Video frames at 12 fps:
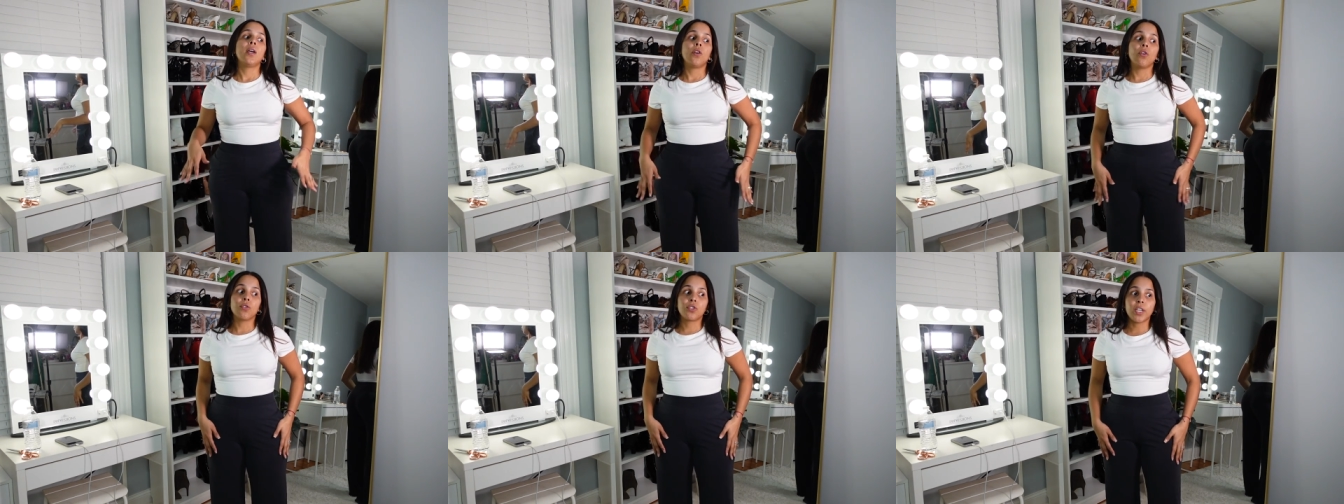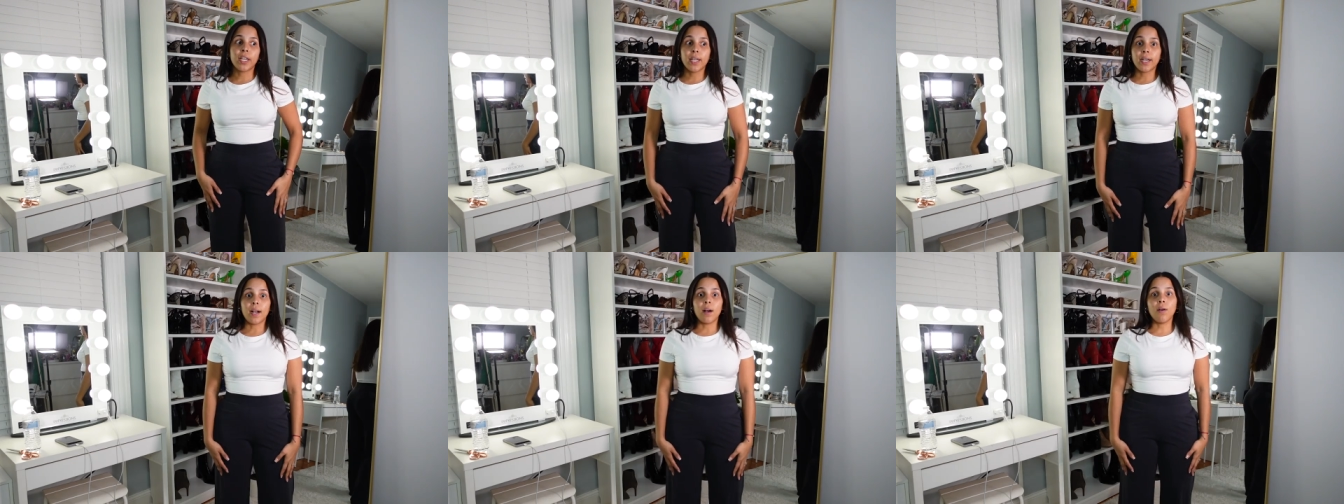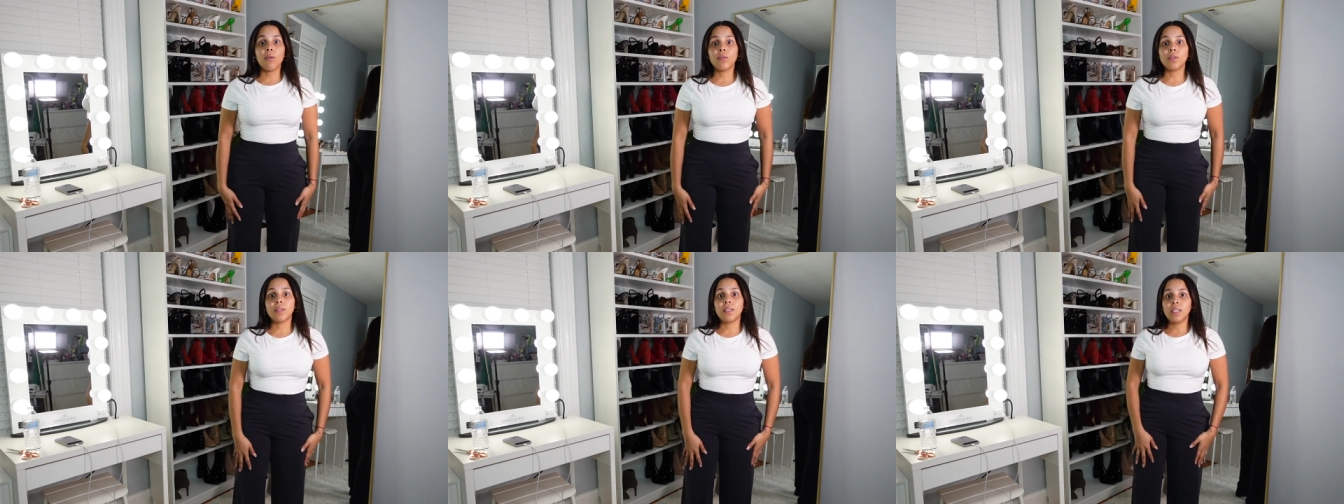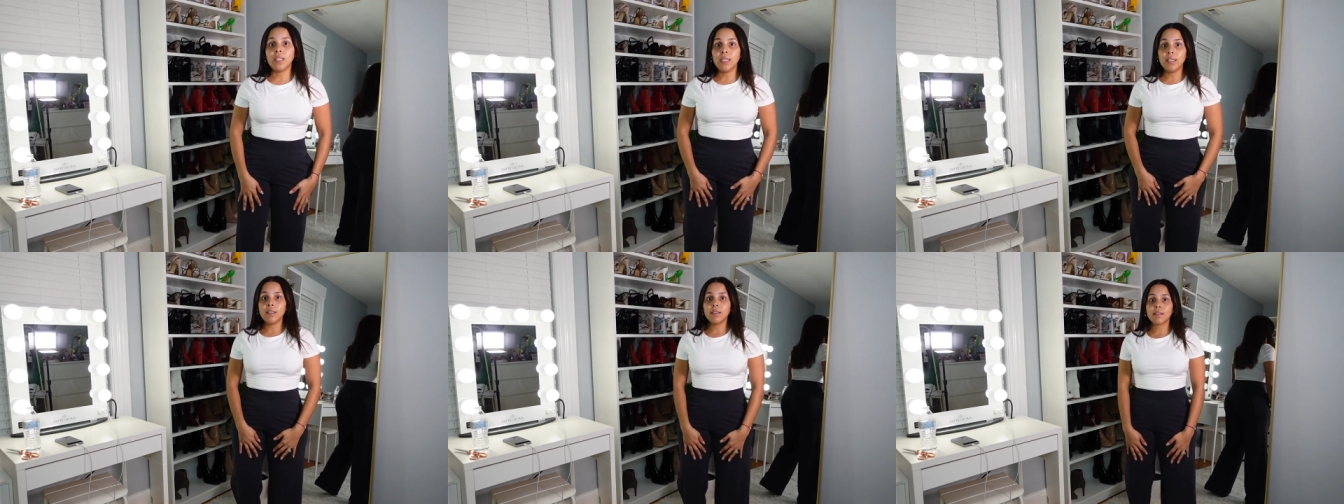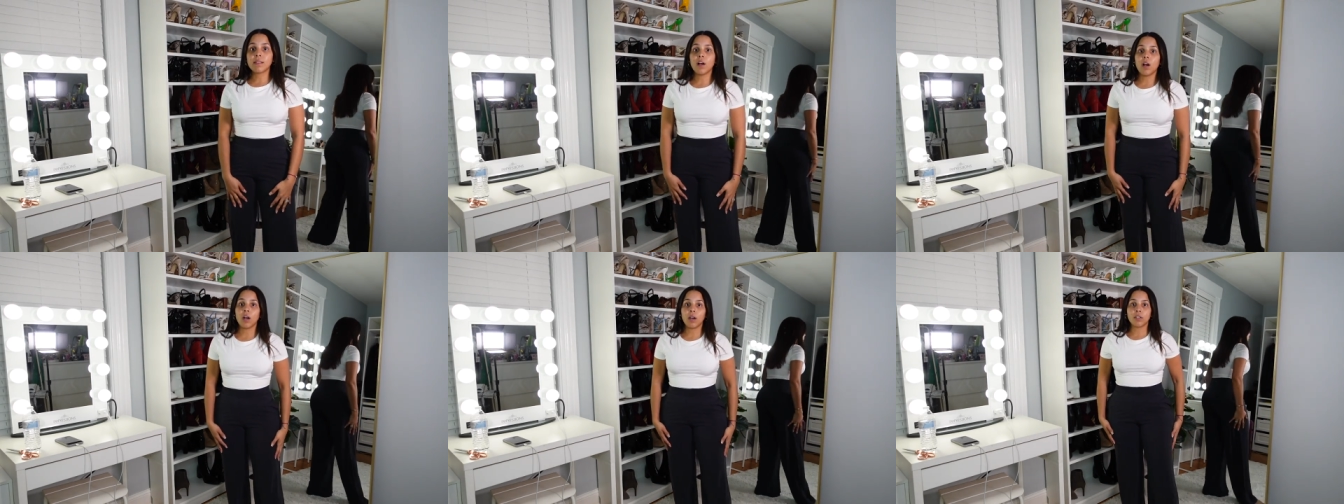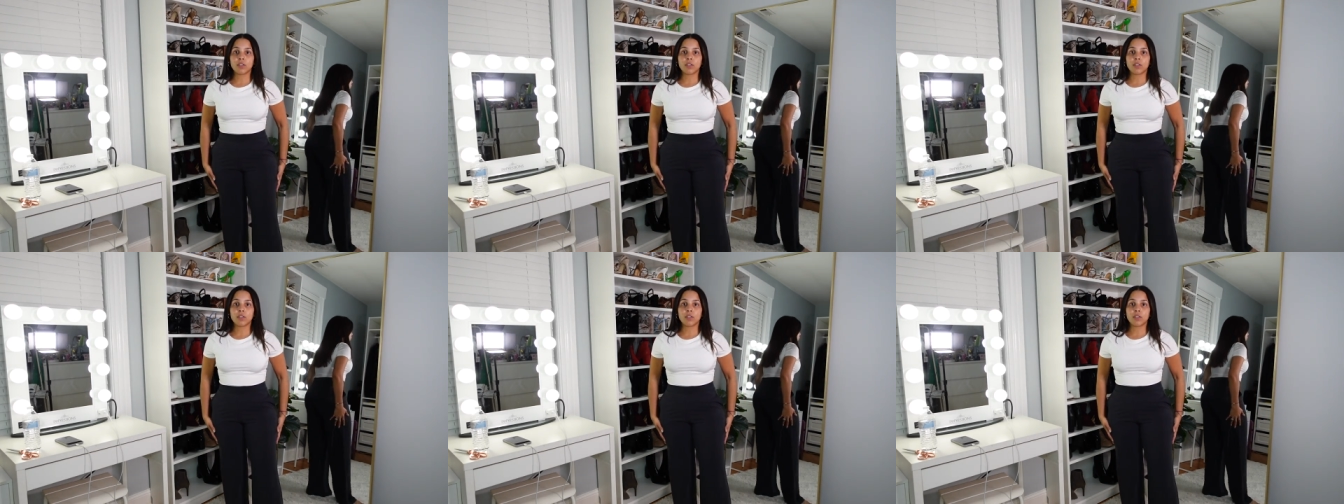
go check it out these are